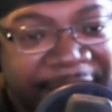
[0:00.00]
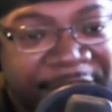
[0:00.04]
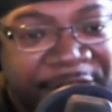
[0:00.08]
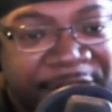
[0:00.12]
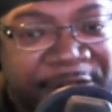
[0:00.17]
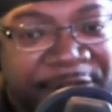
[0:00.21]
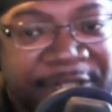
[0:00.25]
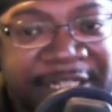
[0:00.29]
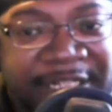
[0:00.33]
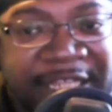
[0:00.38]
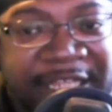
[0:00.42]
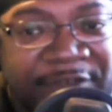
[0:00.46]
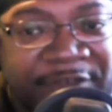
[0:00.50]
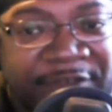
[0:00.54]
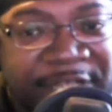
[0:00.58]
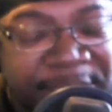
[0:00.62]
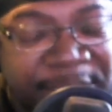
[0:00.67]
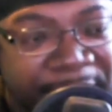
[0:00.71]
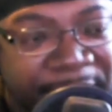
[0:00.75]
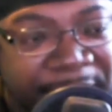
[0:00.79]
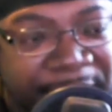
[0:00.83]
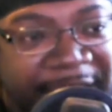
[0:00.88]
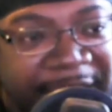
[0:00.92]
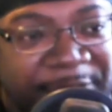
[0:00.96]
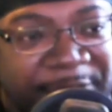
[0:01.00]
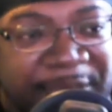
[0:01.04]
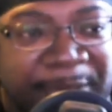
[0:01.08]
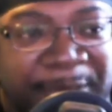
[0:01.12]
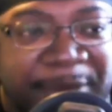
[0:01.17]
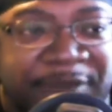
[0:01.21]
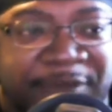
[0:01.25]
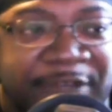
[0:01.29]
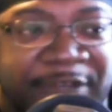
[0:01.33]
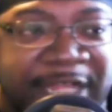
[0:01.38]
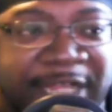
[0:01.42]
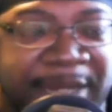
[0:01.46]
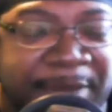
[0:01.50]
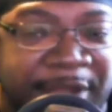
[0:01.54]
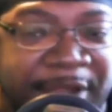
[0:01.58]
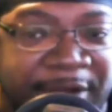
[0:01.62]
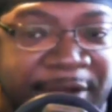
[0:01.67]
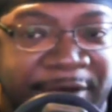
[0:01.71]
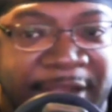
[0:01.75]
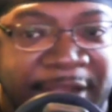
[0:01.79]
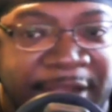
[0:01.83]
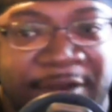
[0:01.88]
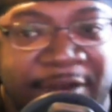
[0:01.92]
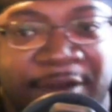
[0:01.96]
The defense played. We keep on forgetting about
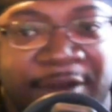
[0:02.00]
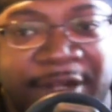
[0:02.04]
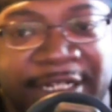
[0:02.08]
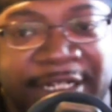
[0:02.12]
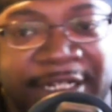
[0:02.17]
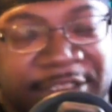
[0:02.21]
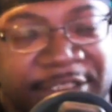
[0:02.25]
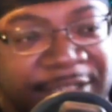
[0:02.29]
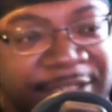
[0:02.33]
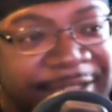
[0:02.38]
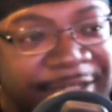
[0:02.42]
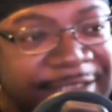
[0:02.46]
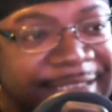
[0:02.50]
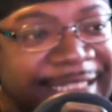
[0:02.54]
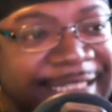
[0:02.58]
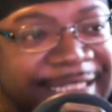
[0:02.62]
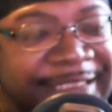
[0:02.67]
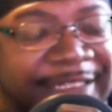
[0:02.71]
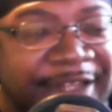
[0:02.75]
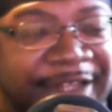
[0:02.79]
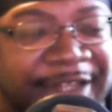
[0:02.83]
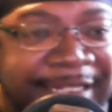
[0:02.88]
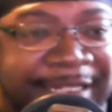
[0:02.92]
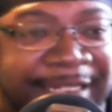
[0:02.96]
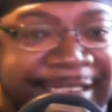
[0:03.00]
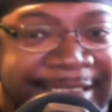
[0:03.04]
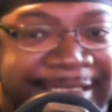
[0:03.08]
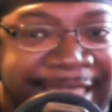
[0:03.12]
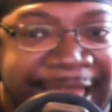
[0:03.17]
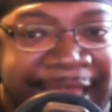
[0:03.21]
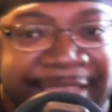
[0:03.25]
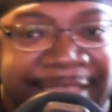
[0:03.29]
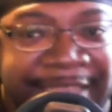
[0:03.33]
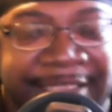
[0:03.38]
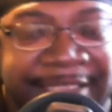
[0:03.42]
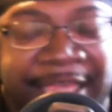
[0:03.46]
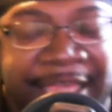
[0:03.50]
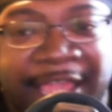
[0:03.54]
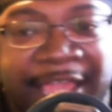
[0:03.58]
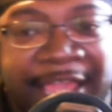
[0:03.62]
Greg Hardy and Charles Johnson and all these guys,